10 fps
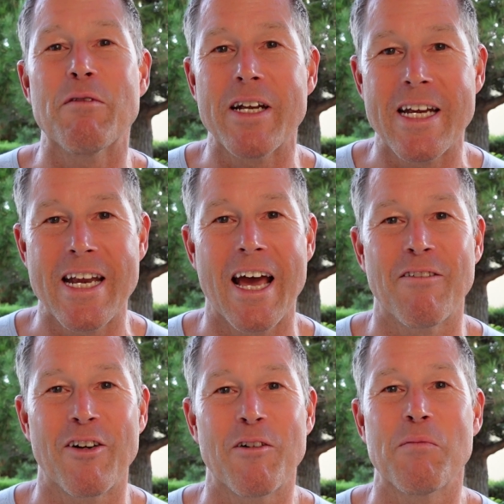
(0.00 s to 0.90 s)
would
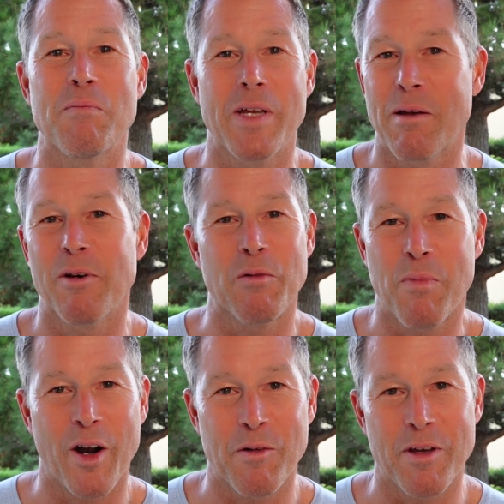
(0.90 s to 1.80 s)
never be able to
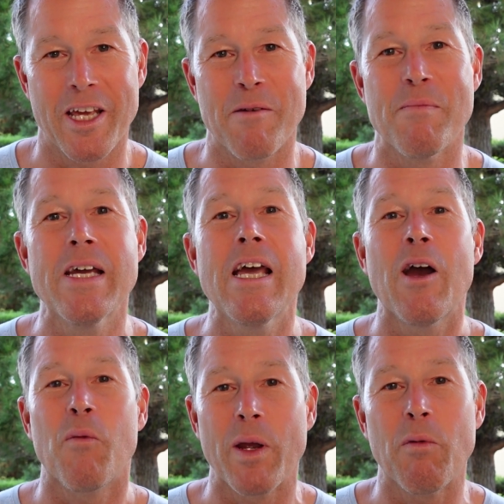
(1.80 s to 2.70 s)
part with him.
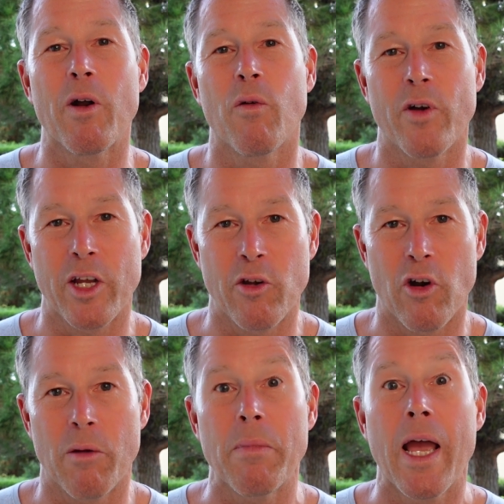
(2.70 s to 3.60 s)
We went over to
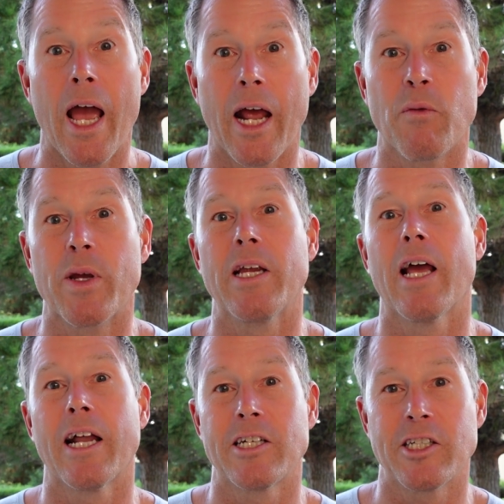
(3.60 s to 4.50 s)
Europe and we
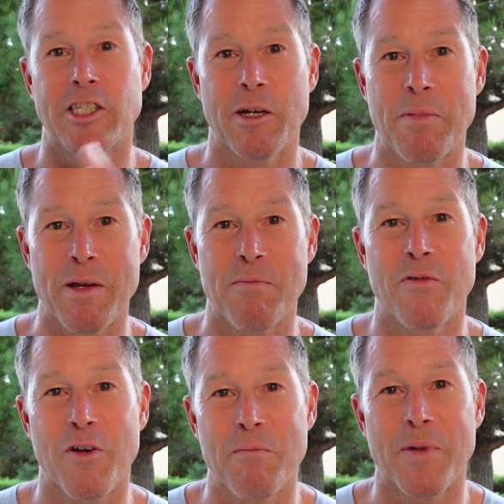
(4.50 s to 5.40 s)
had to ship him
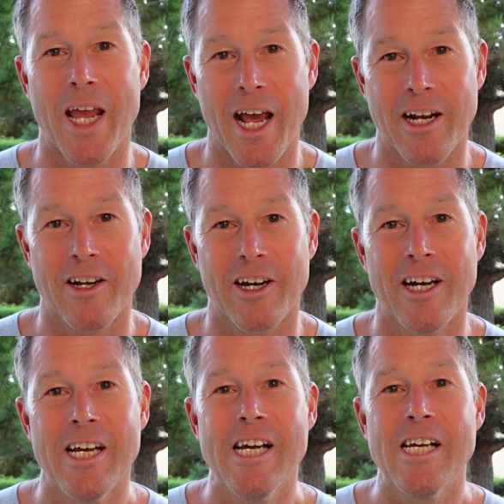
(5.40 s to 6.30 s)
from Canada.
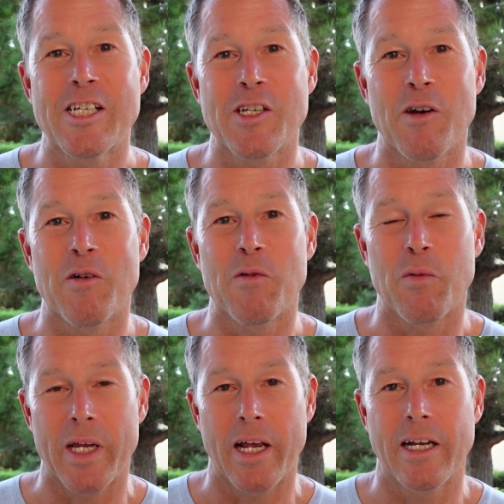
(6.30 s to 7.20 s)
So
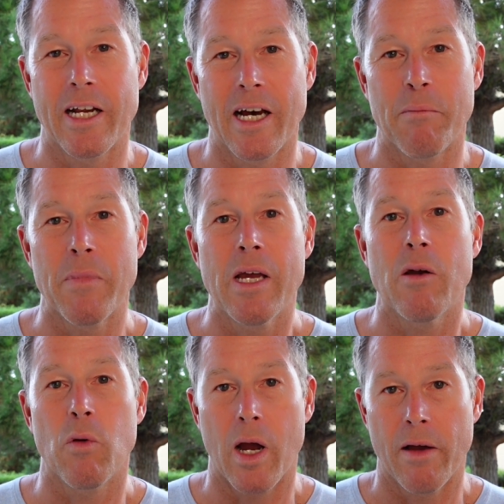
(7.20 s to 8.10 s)
we ended up
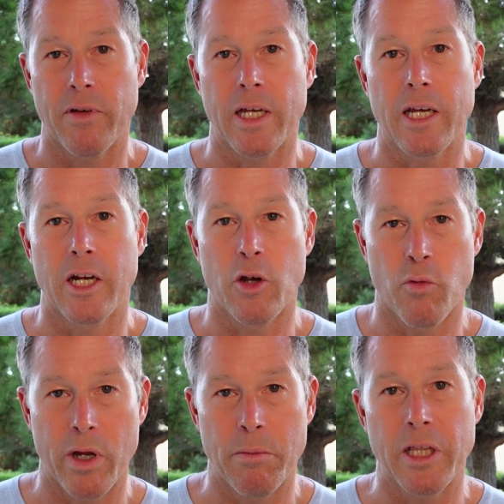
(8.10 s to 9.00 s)
having an
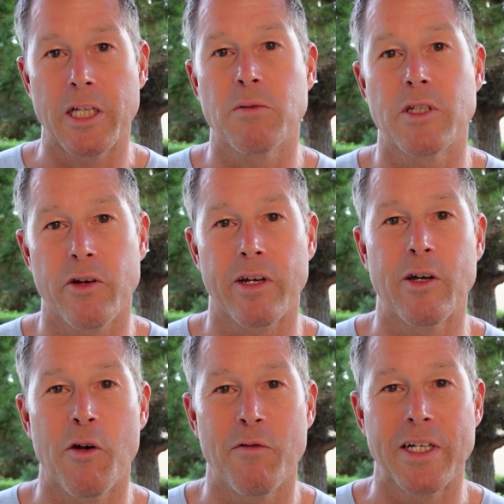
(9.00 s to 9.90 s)
agreement. This was during
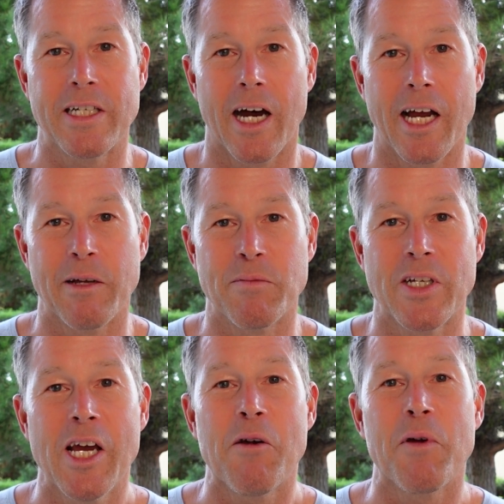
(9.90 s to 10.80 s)
COVID times.
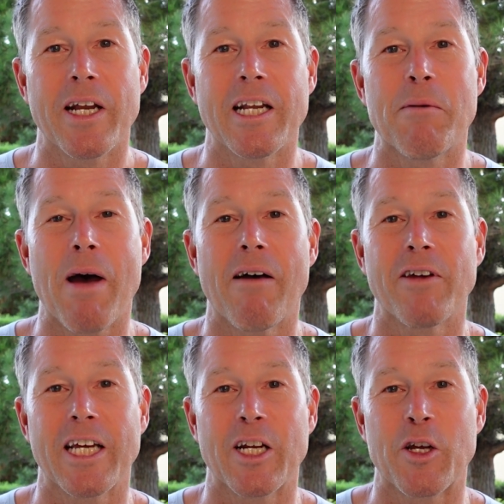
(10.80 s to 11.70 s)
We ended up
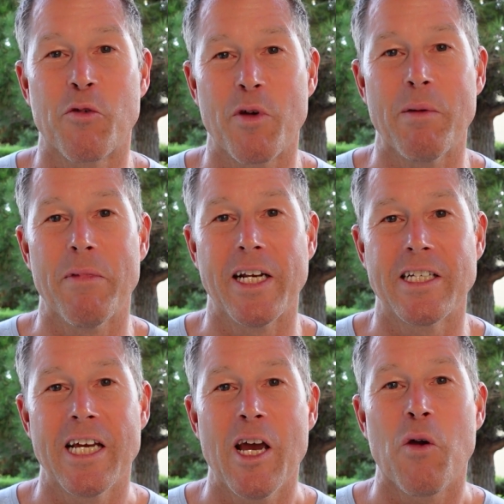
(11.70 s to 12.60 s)
having an agreement
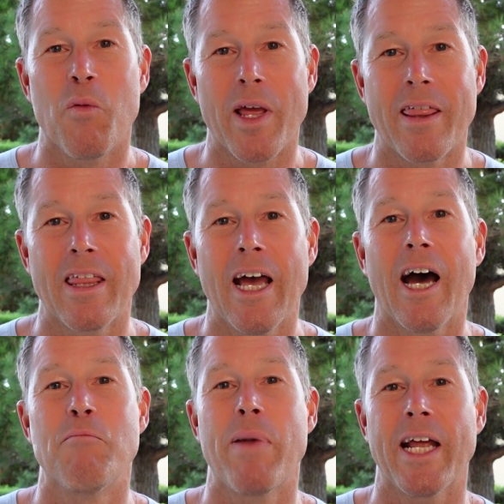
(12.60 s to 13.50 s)
with
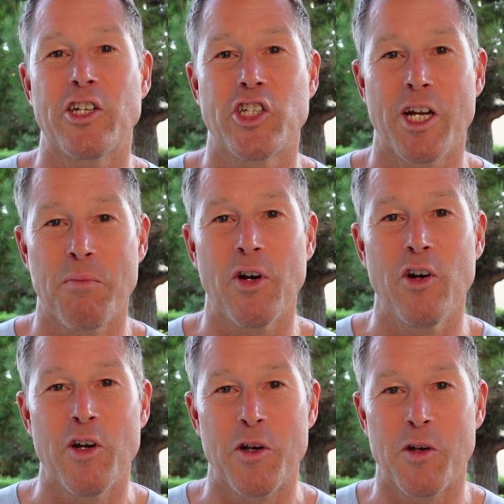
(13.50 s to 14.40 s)
a pet
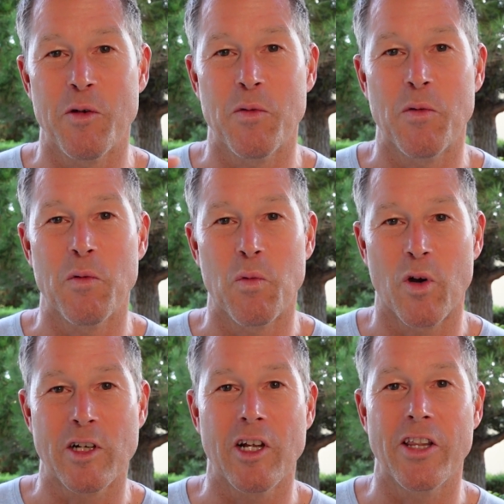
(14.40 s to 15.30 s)
shipper who
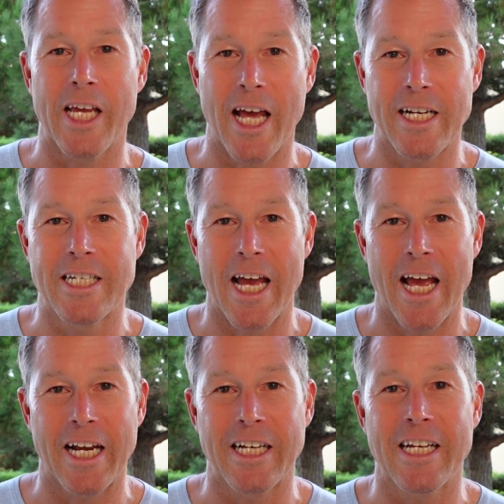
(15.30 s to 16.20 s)
worked on the
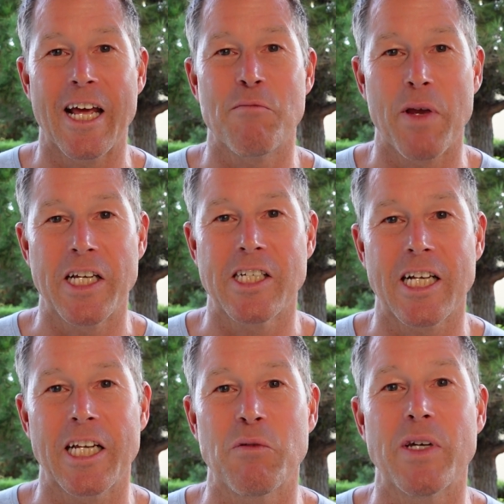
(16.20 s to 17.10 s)
end-to-end. And
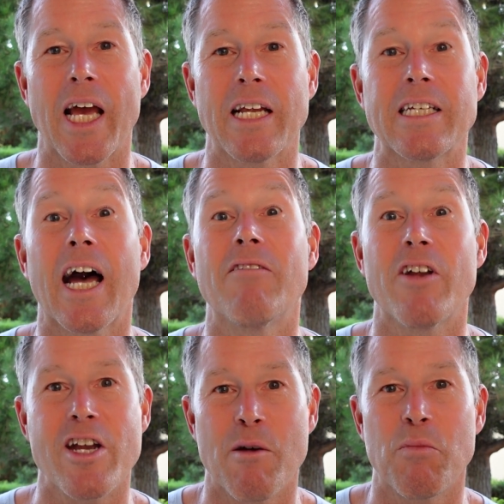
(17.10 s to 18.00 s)
basically we had to have a
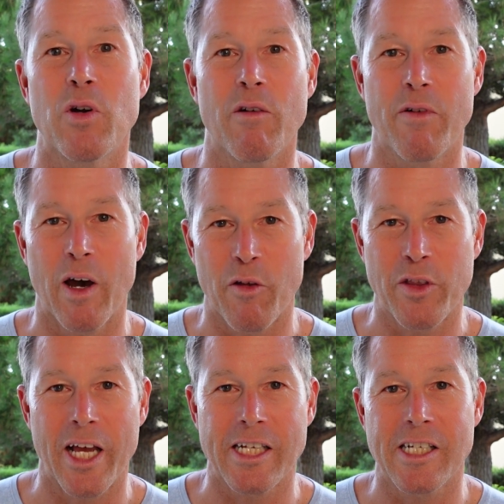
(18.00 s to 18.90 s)
number of health
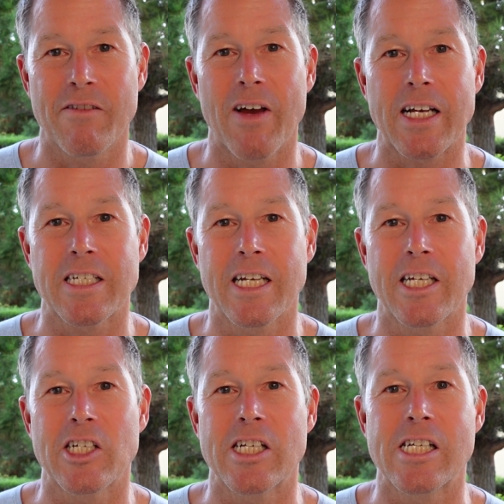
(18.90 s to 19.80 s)
tests and
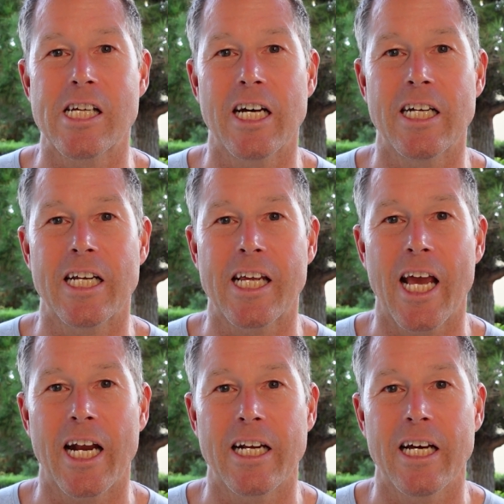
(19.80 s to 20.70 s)
vaccinations done in
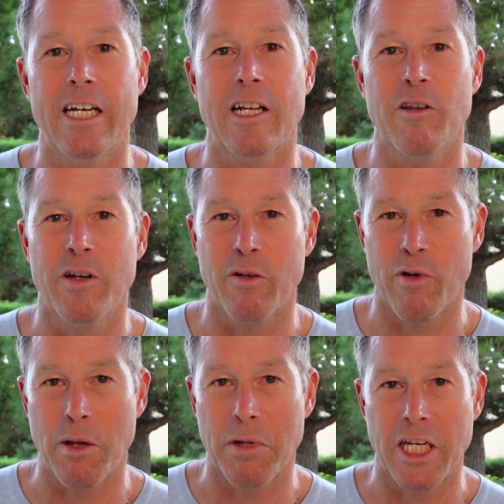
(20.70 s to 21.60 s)
Canada, including
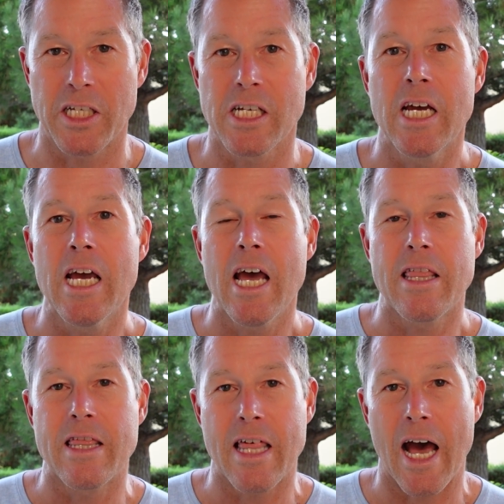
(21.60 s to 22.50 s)
rabies,
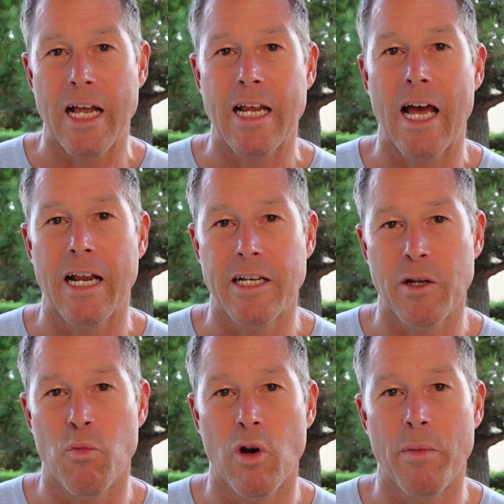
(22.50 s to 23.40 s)
and
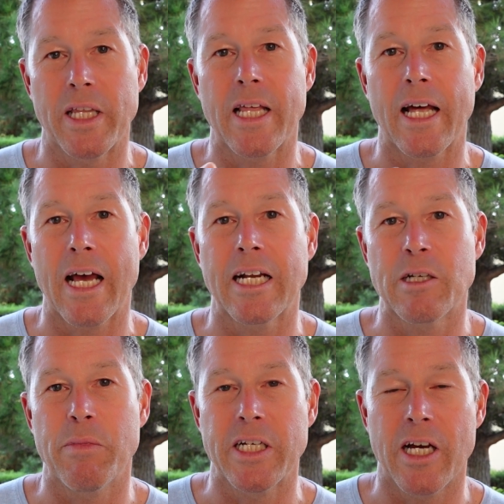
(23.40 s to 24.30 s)
deworming. That had
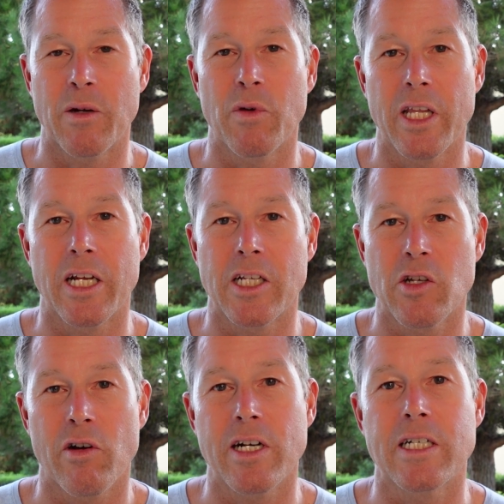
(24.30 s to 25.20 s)
to be done within a
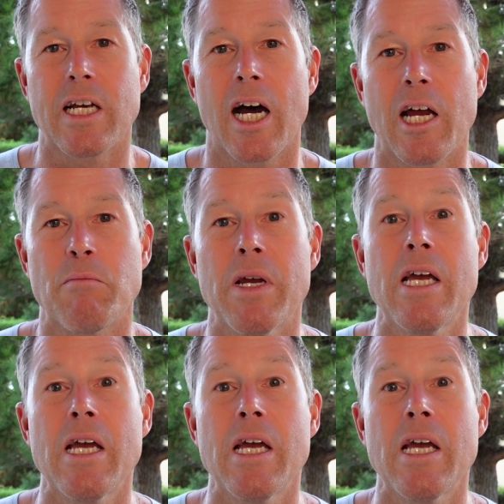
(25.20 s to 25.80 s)
certain time.